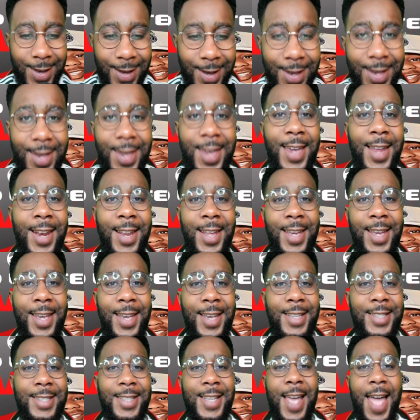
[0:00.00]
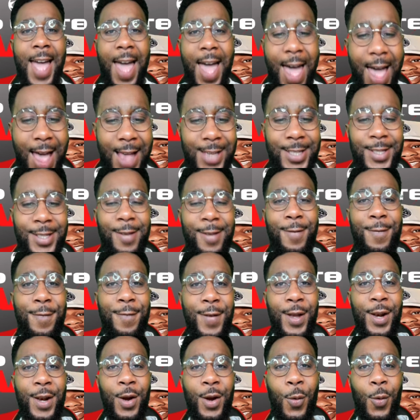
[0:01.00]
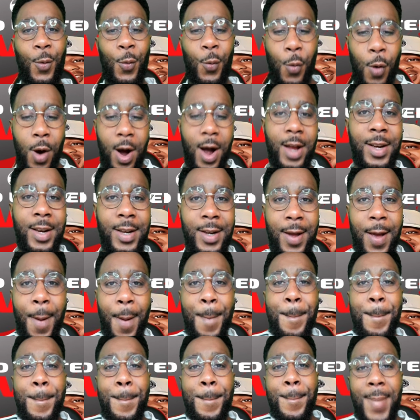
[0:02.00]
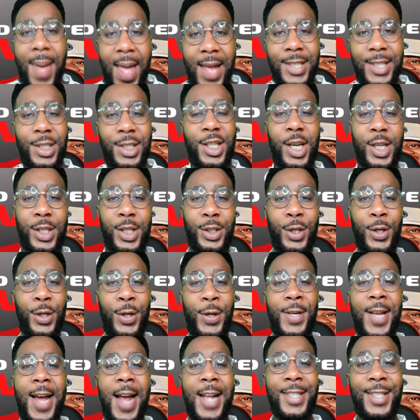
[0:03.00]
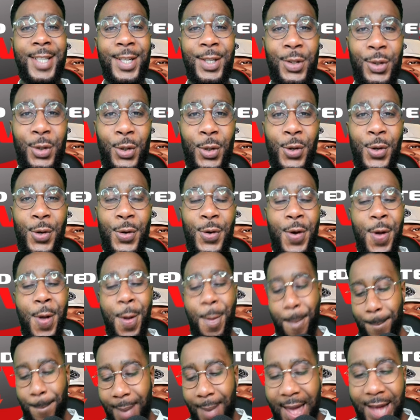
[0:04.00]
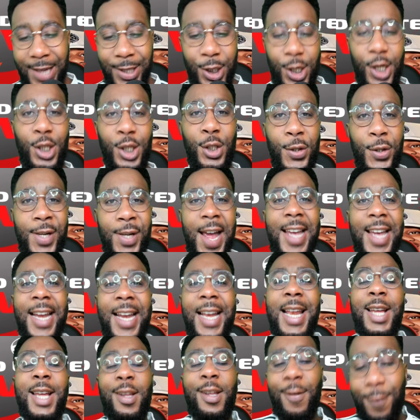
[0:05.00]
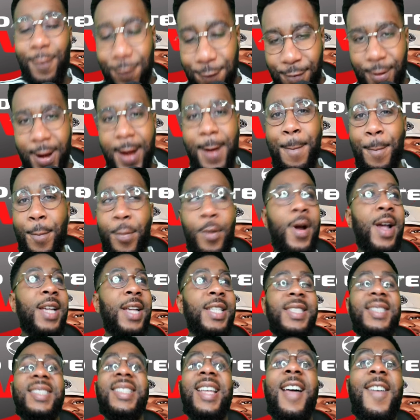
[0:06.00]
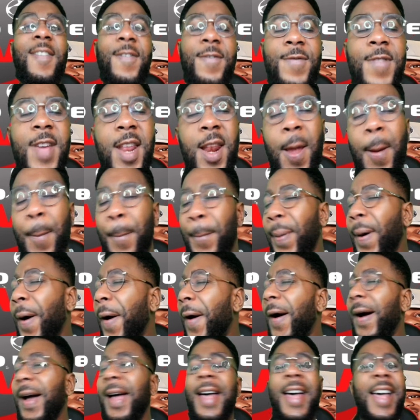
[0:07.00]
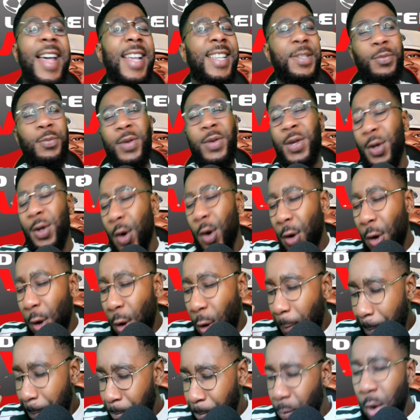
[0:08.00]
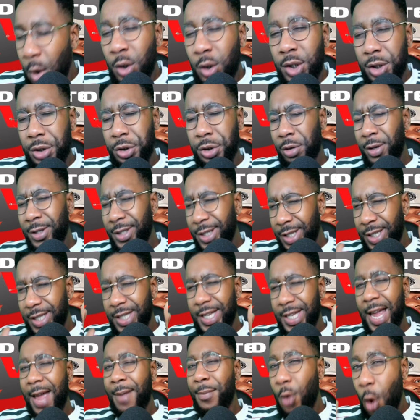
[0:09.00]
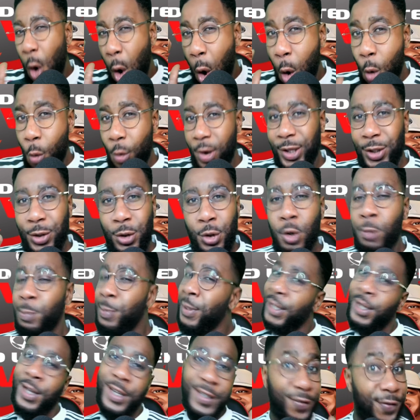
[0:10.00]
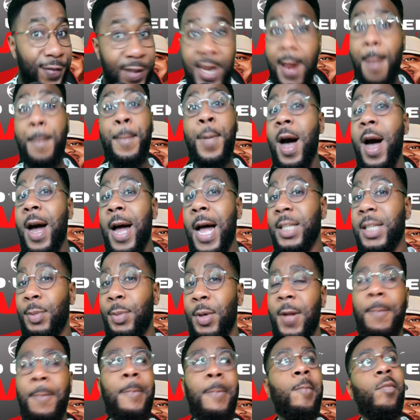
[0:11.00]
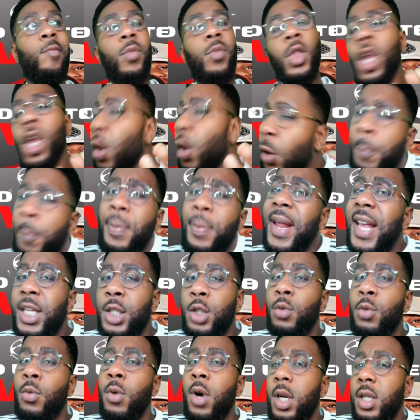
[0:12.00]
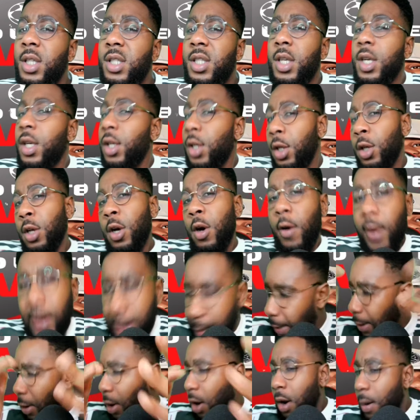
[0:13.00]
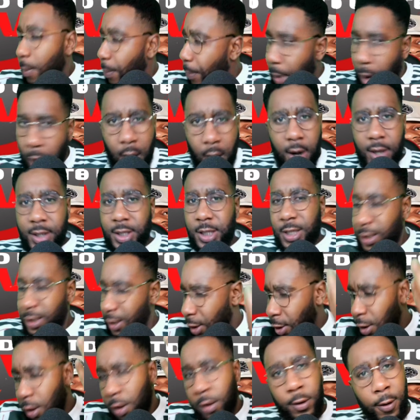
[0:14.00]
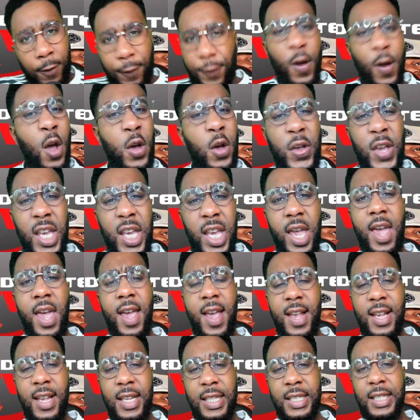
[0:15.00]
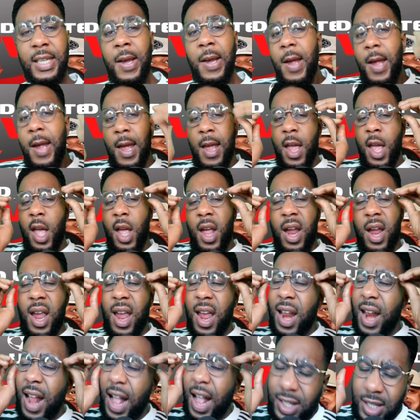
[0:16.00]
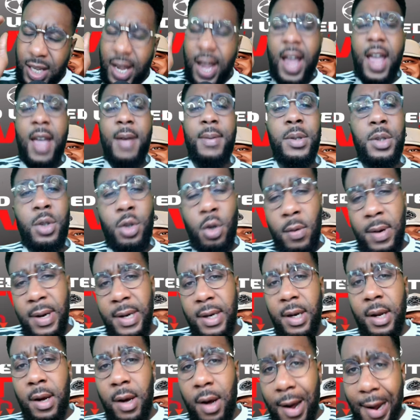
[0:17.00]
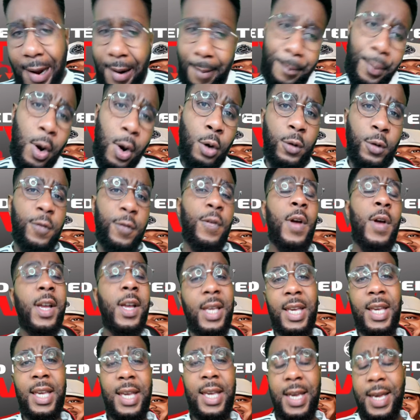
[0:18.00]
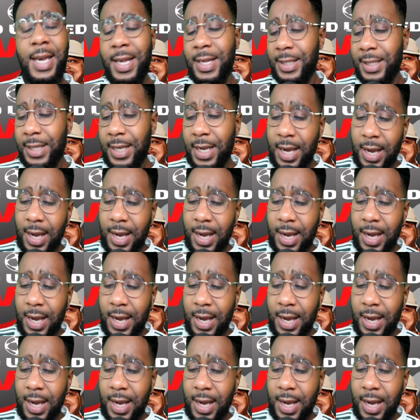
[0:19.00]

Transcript: It is Aston Villa 1, Manchester United 2, Manchester United collecting 3 points at Villa Park, as we majority of the time always do, because Villa Park has been a good place to us, you know, in the past, you know, the Fergie years, and at times during the post-Fergie years.